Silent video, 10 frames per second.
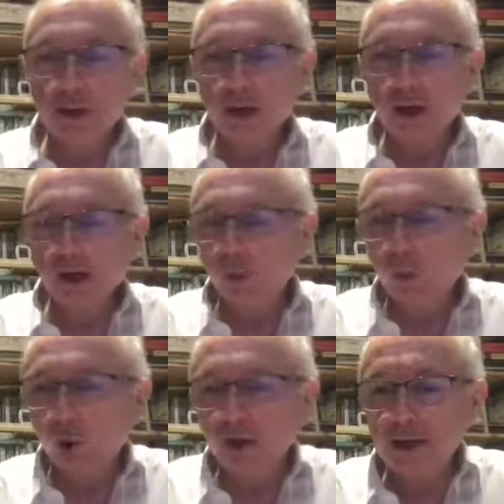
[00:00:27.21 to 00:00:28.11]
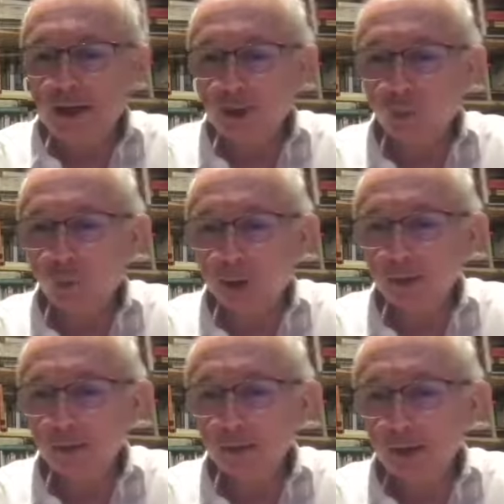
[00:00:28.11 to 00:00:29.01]
One in
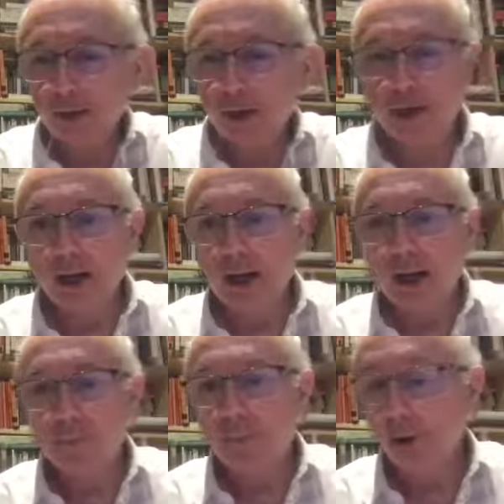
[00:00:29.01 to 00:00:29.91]
will and